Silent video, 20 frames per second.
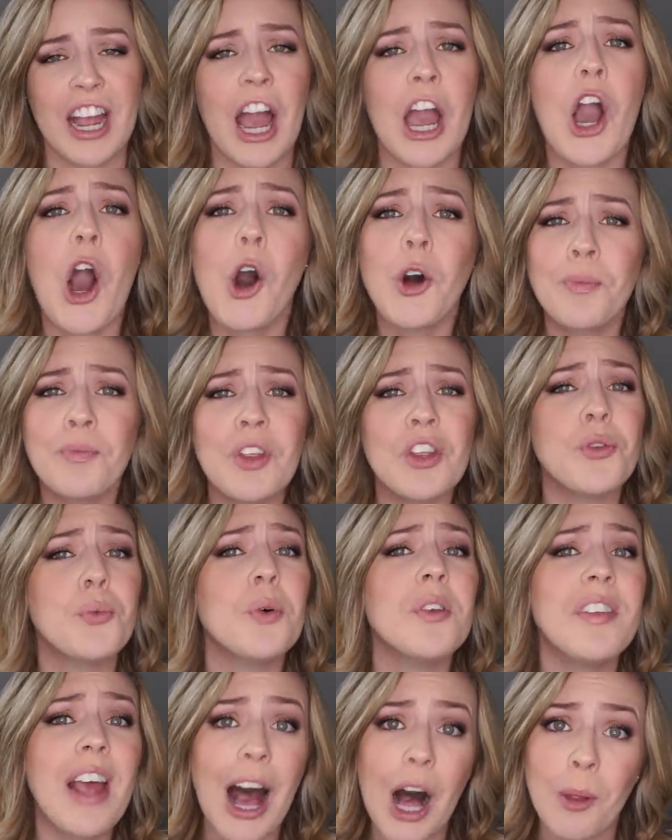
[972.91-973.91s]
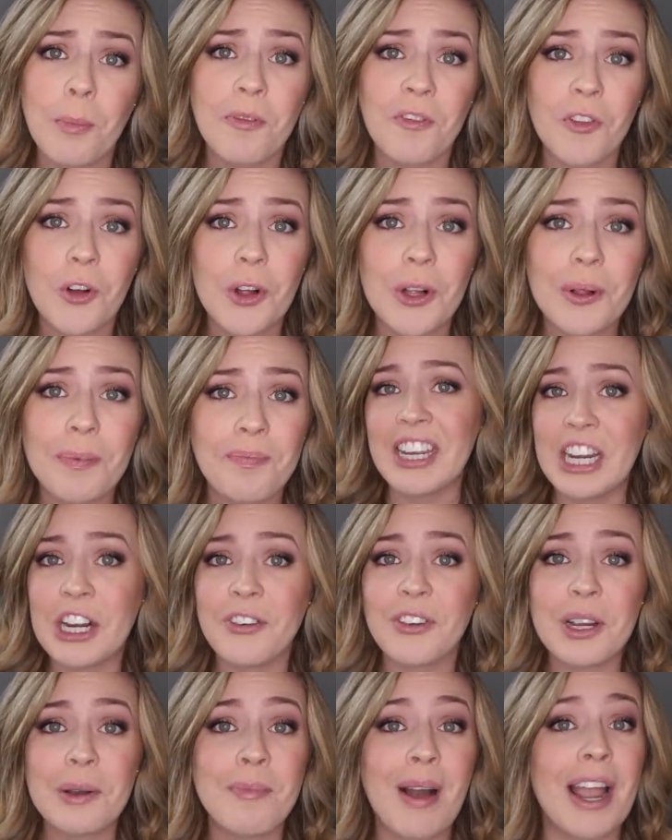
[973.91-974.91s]
I hope this was helpful
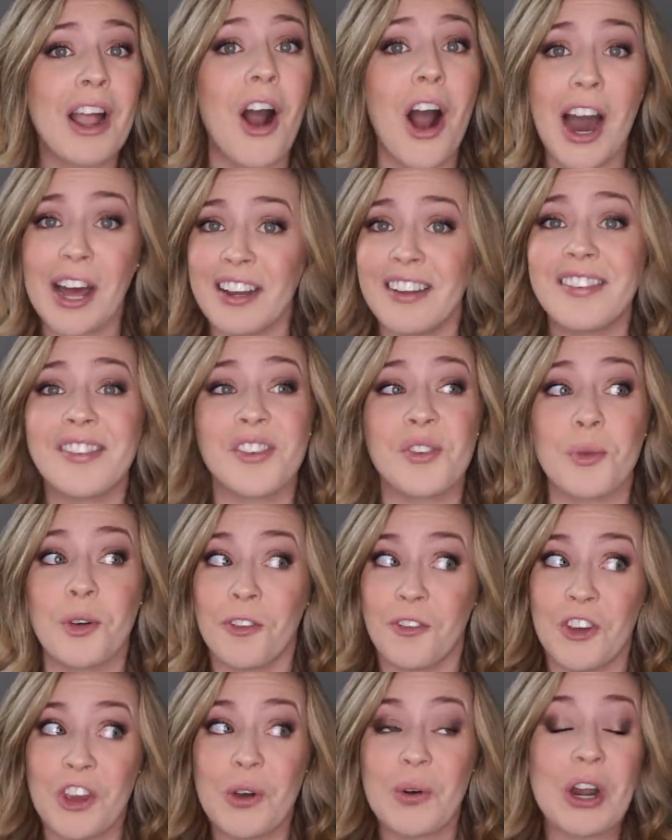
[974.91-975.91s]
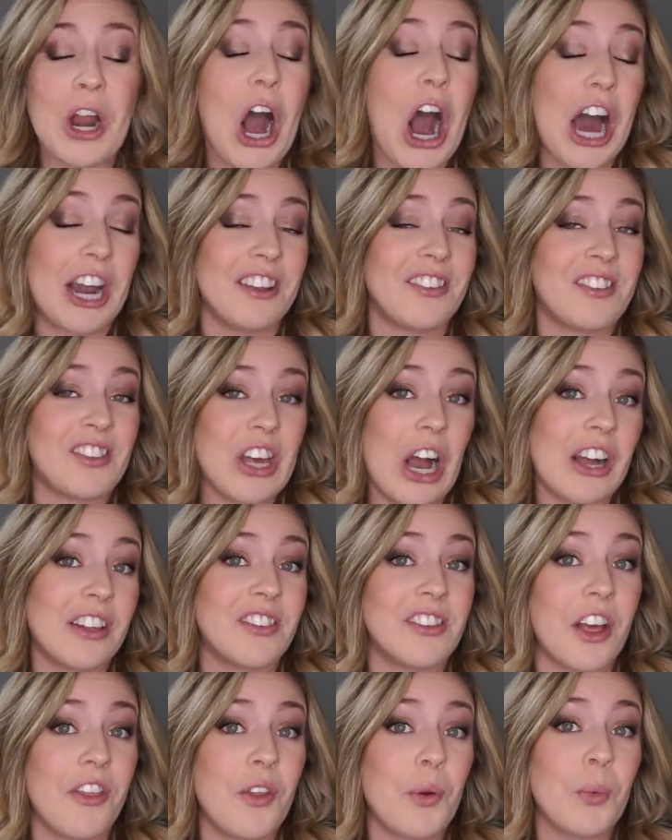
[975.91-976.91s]
hearing my honest review and honest
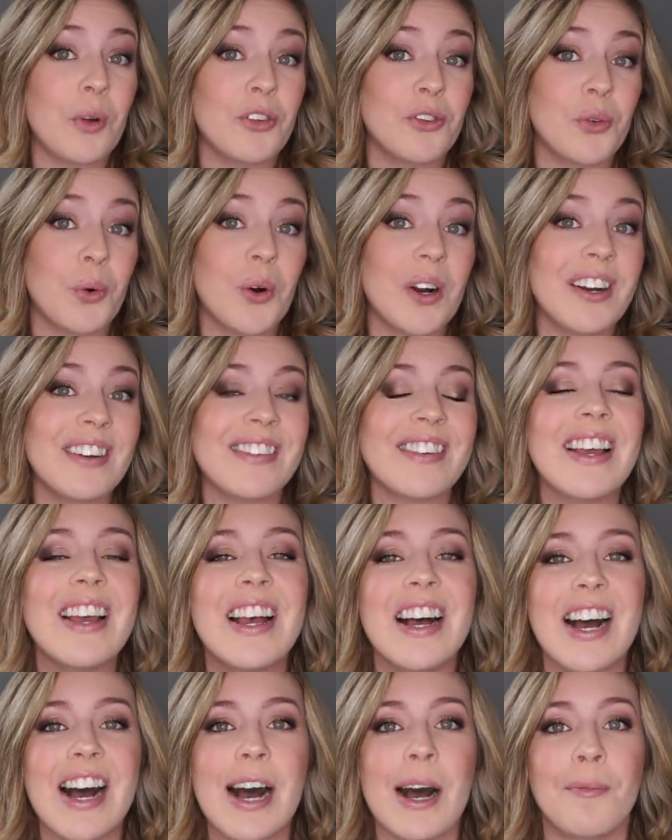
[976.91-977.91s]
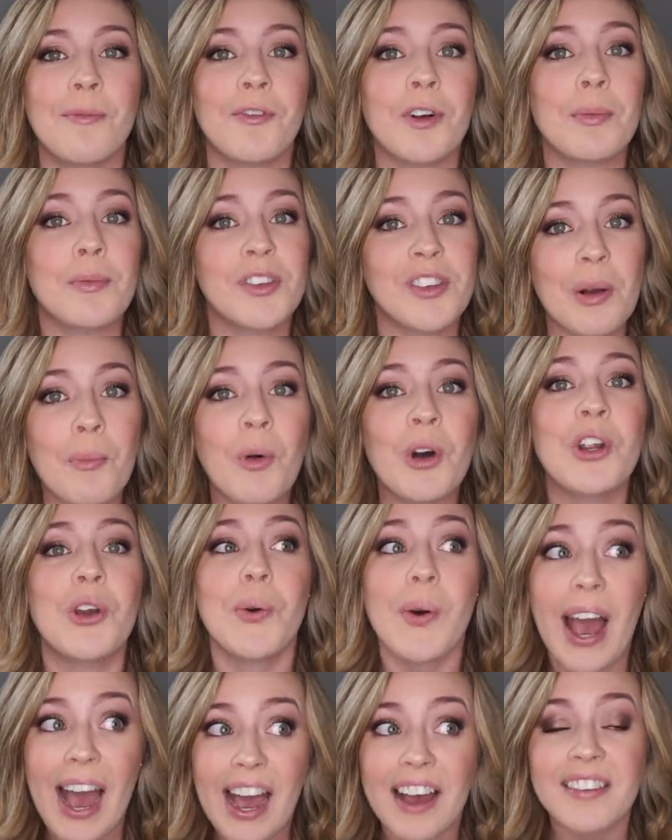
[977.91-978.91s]
thoughts on the resort from someone
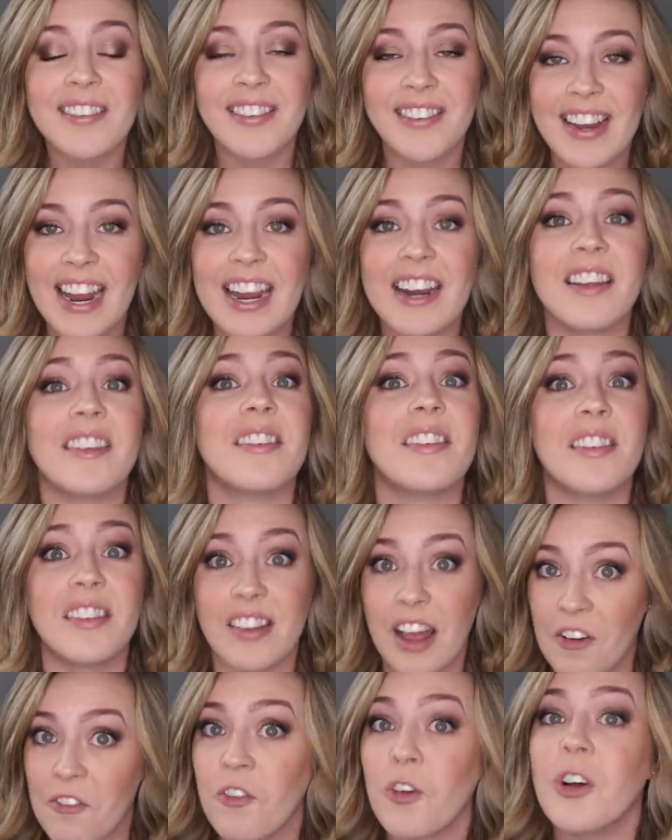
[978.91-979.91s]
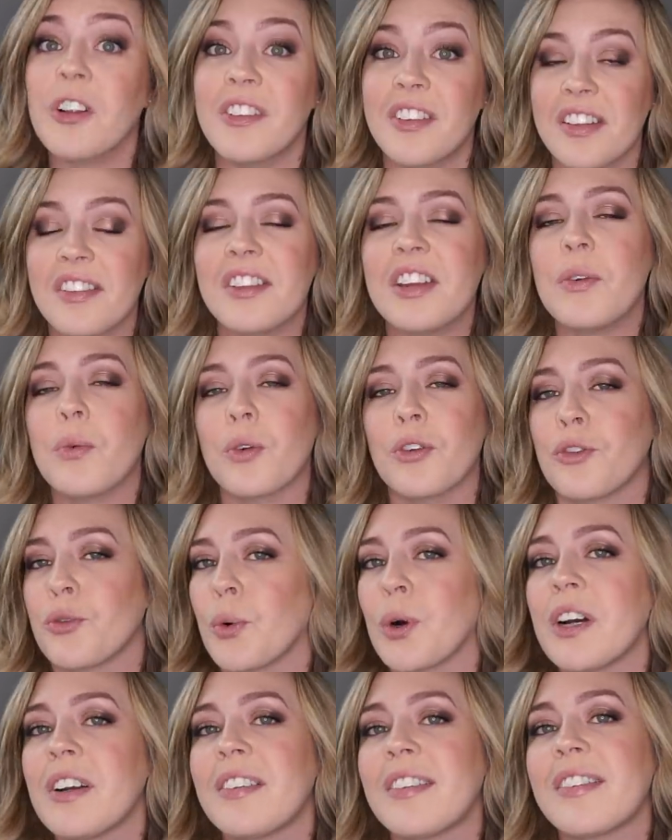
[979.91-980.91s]
who has stayed at several Disney
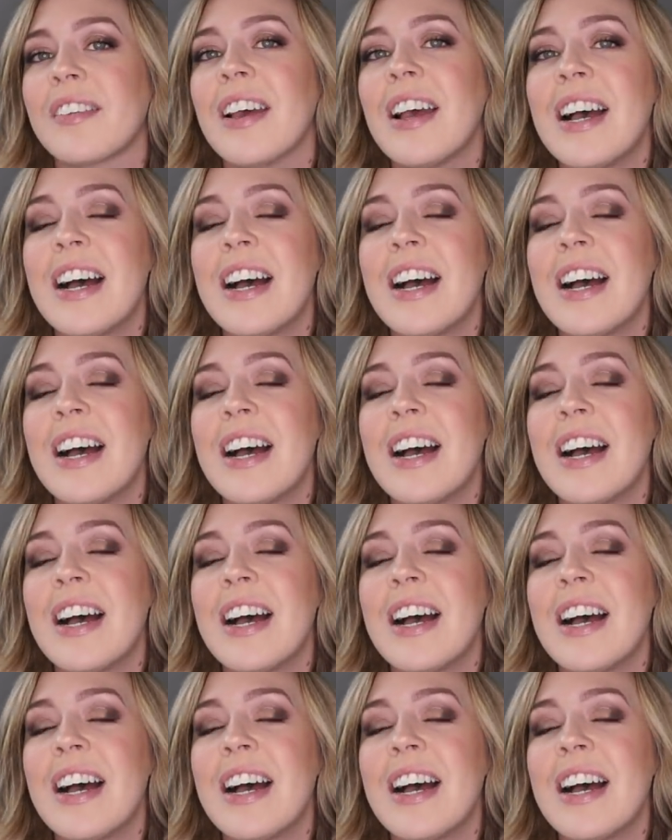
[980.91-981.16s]
resorts,